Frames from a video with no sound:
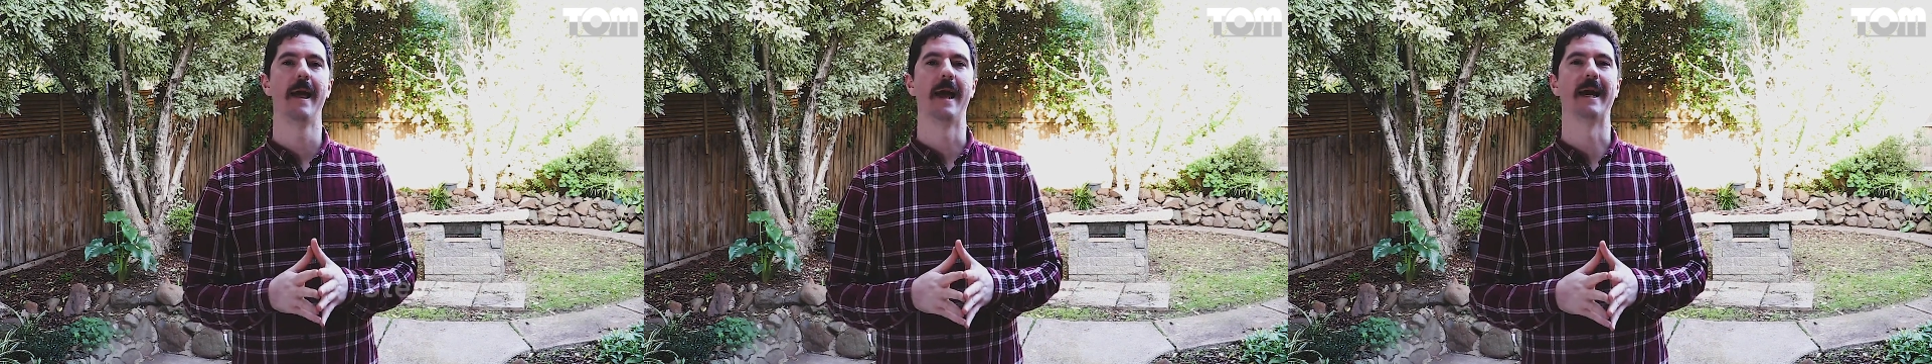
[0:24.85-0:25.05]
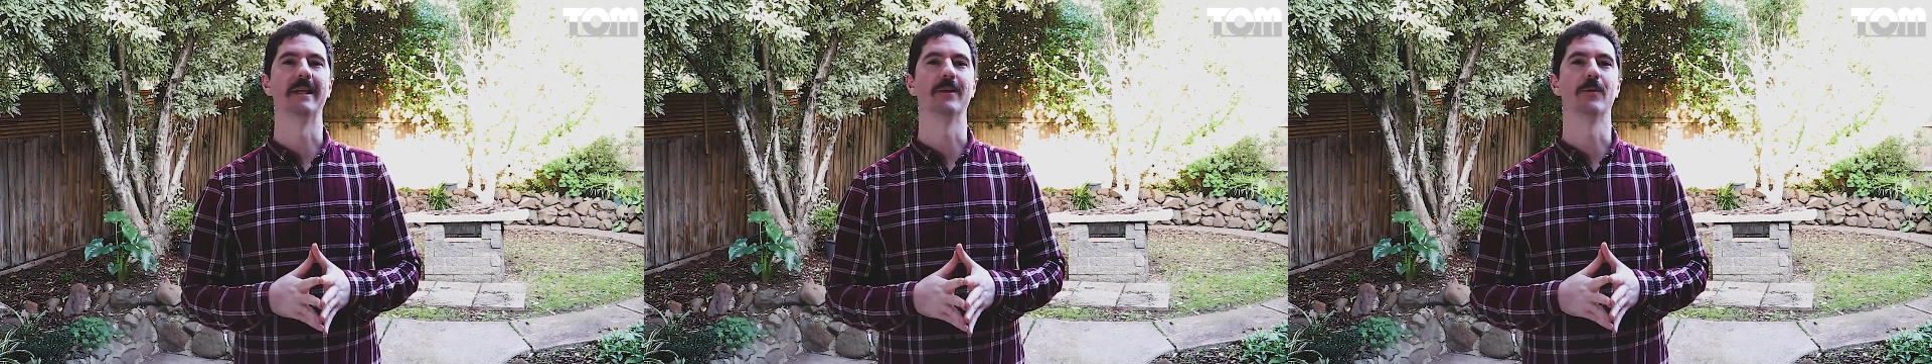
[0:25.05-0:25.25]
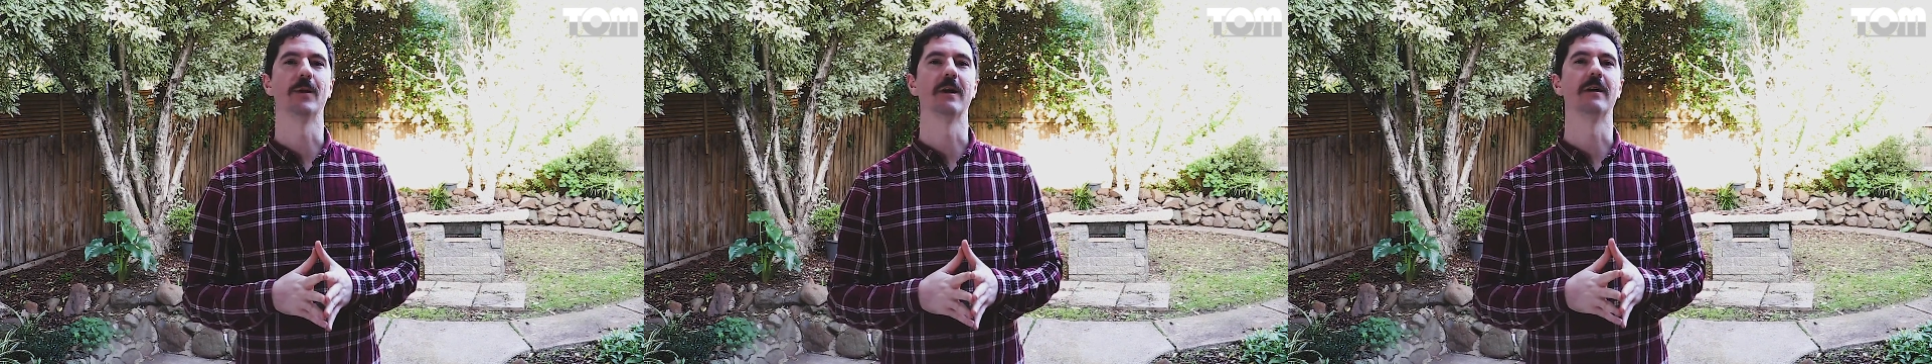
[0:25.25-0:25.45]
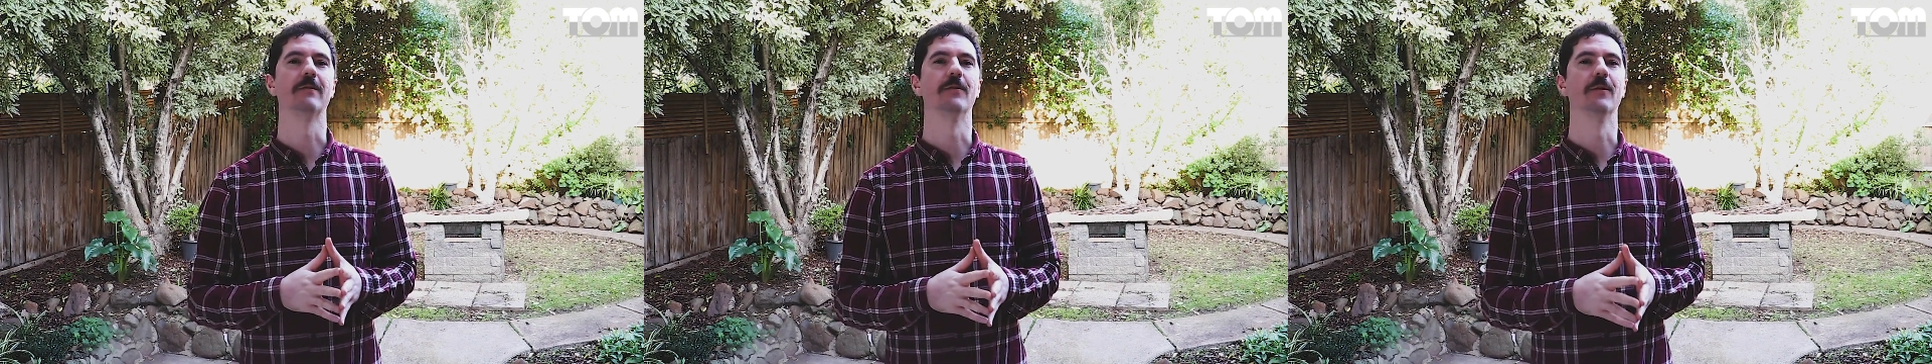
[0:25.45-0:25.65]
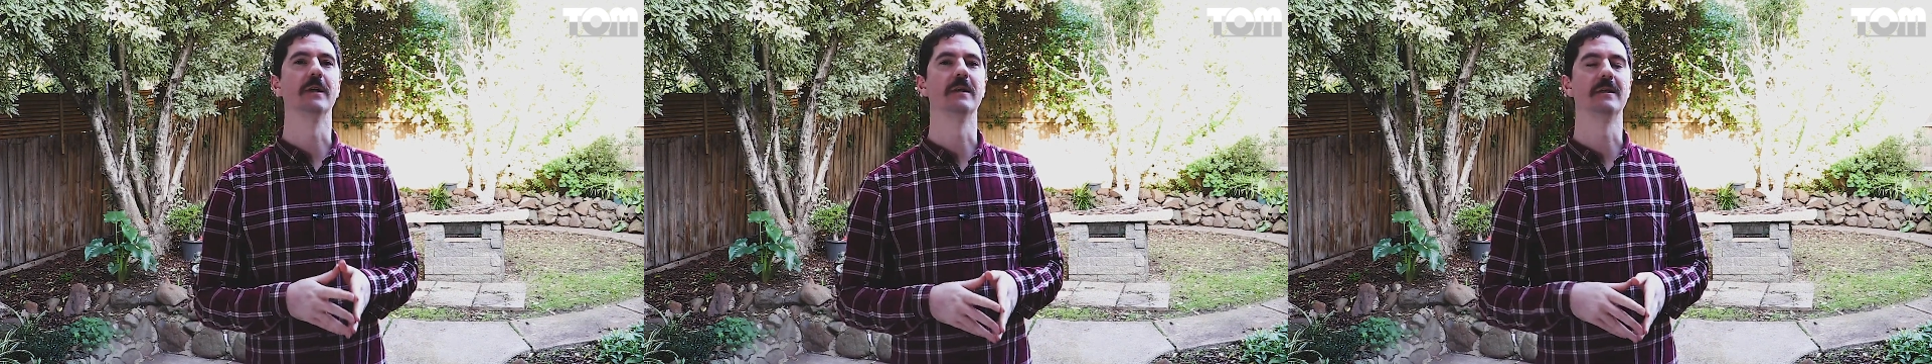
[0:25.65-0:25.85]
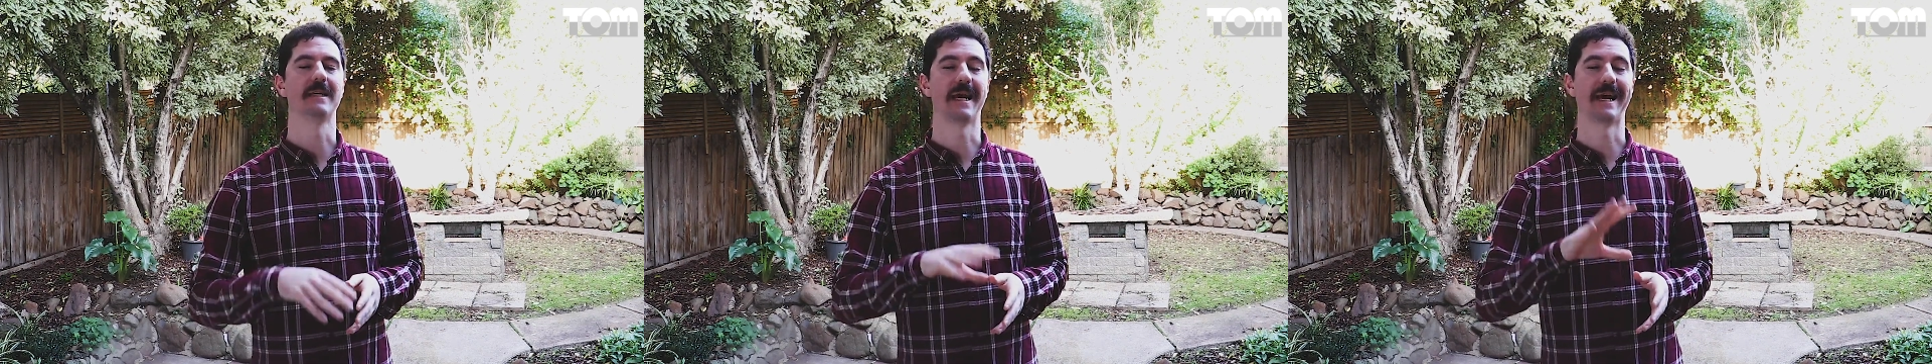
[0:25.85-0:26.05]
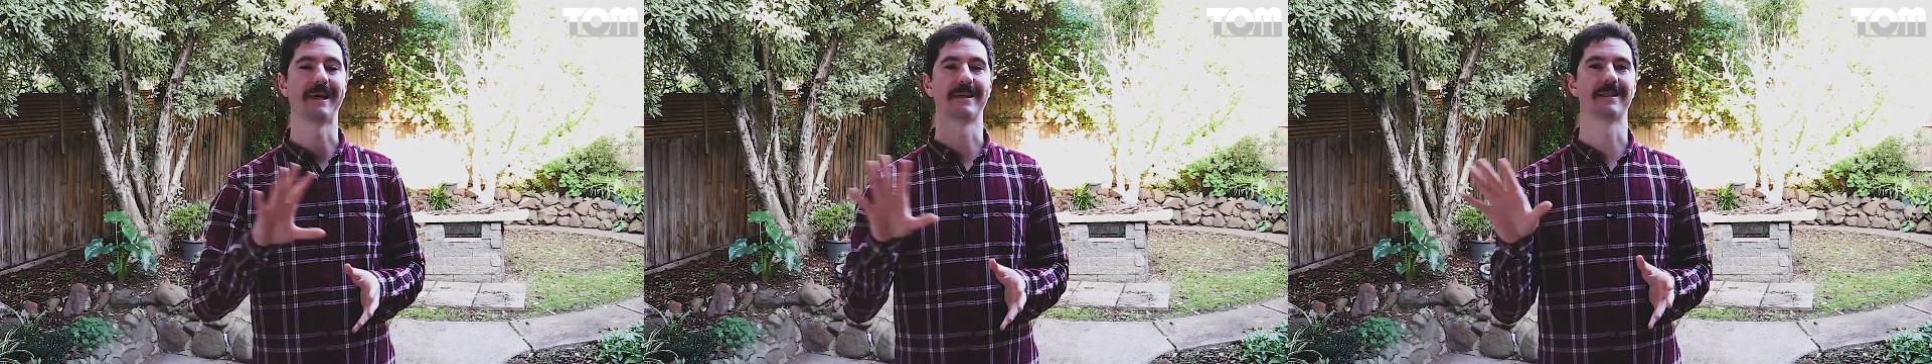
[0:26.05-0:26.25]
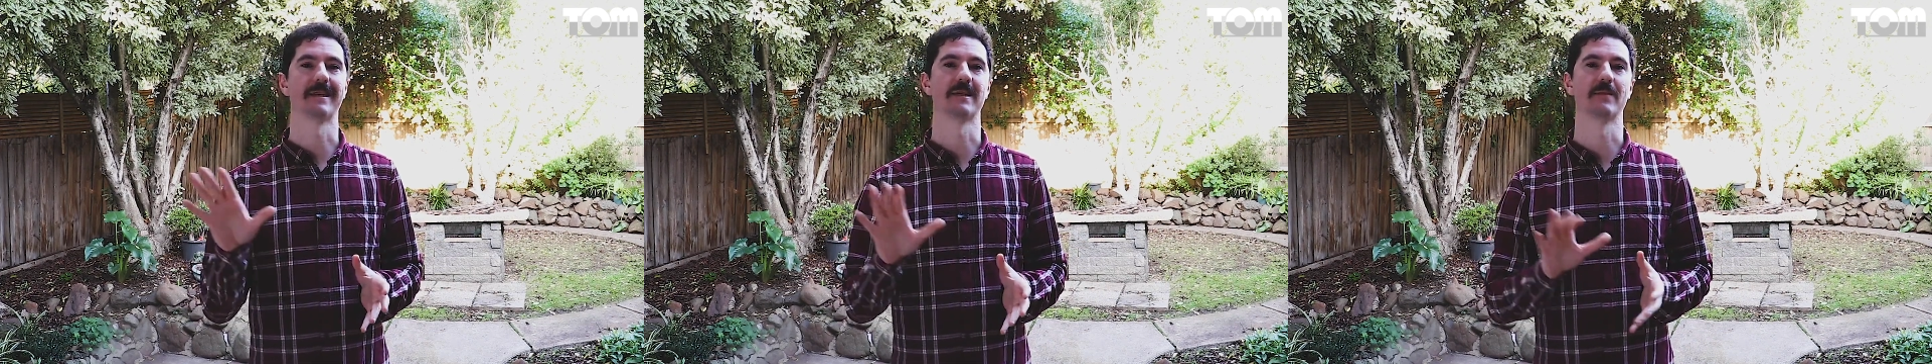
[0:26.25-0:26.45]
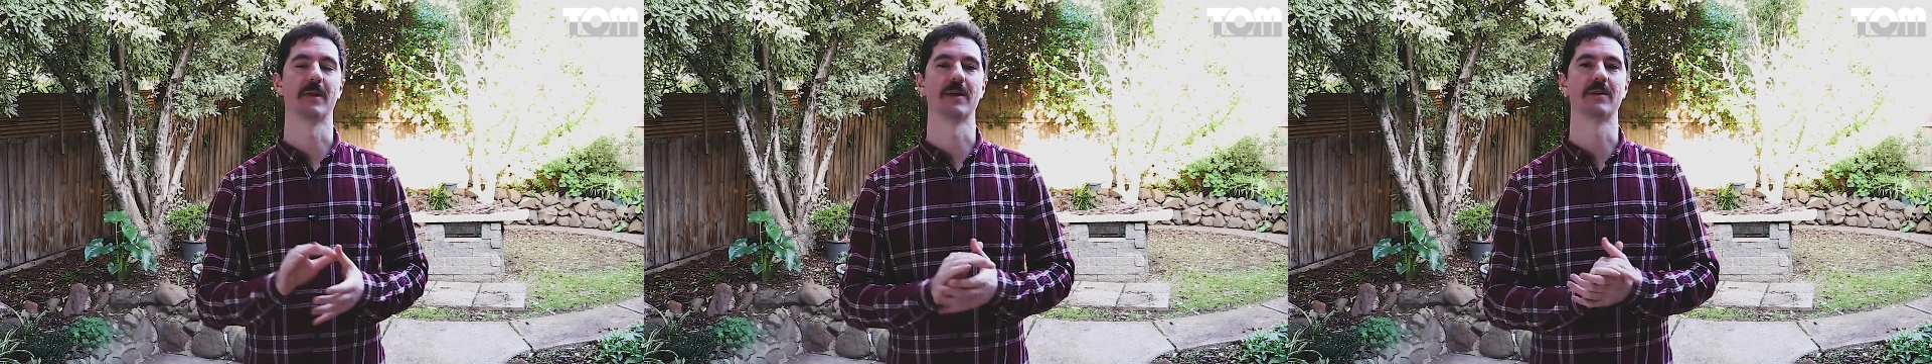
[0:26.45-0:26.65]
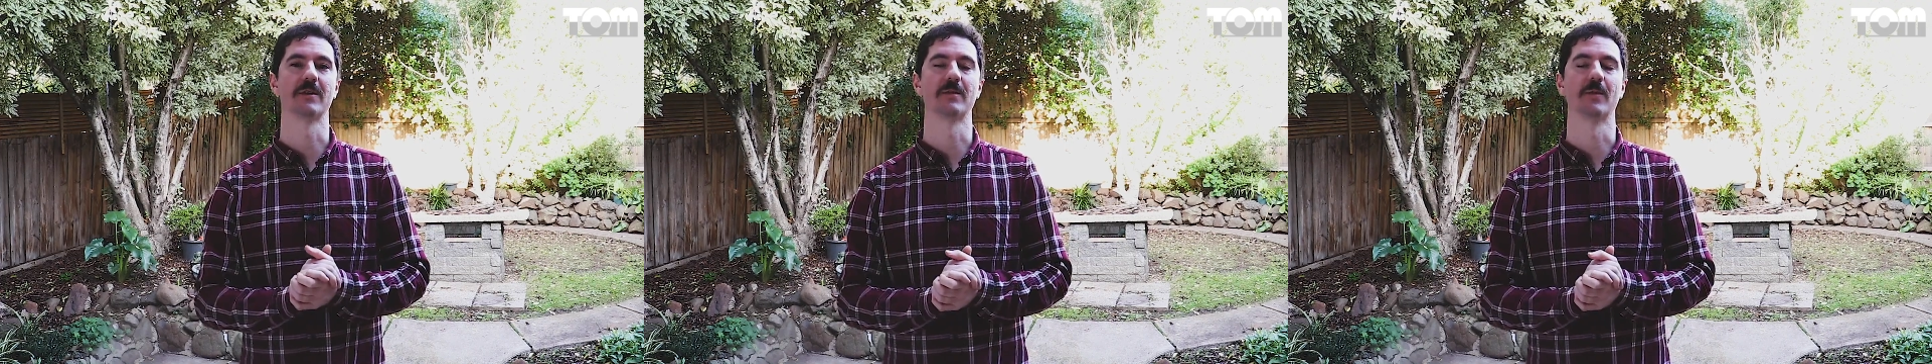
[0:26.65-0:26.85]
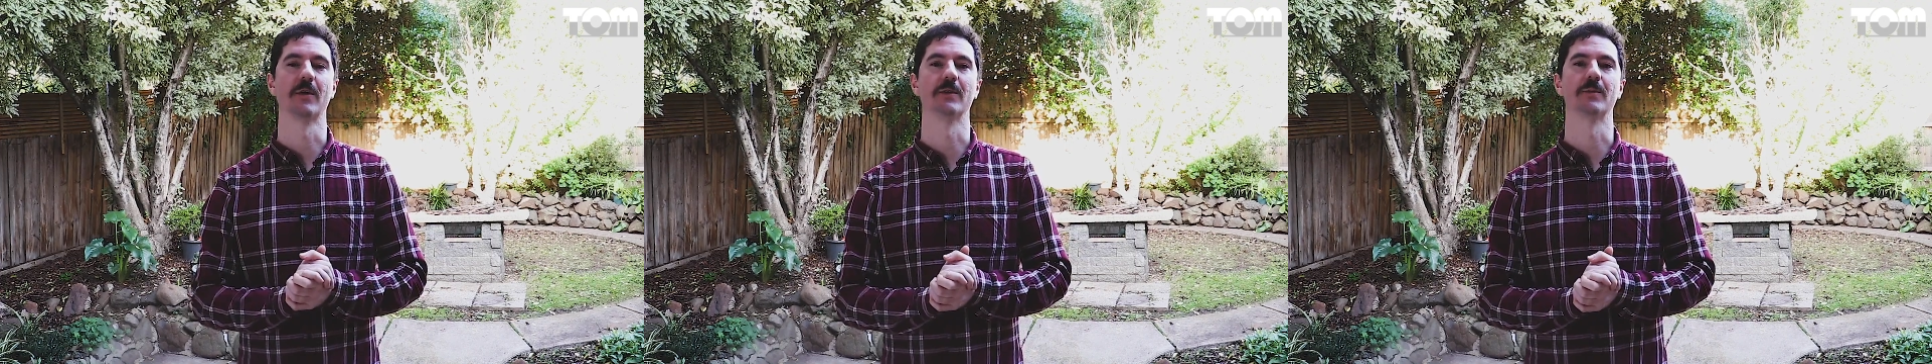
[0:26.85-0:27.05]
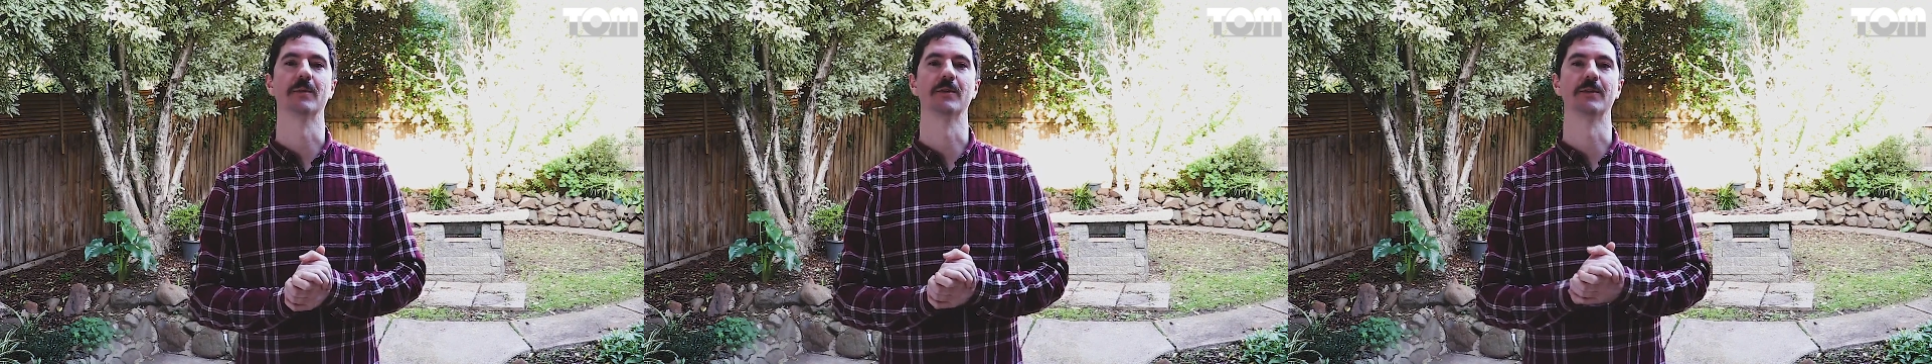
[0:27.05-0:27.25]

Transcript: and you want to avoid text as much as possible.